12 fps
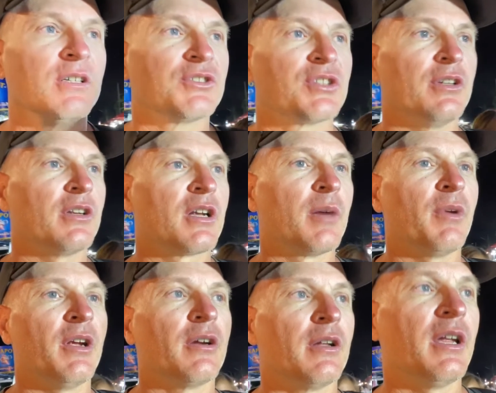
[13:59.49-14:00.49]
So you can come
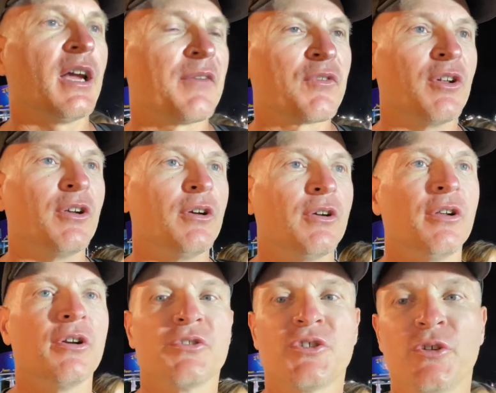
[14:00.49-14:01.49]
here in the afternoon, you
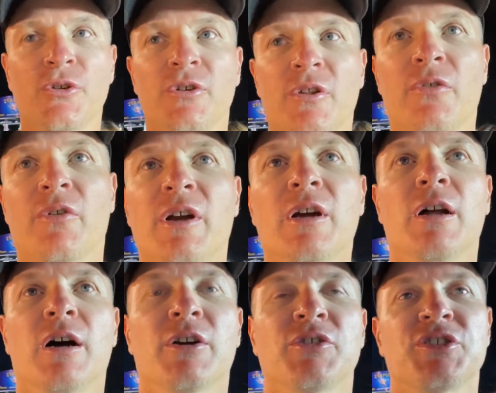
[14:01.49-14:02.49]
know, two to three o'clock or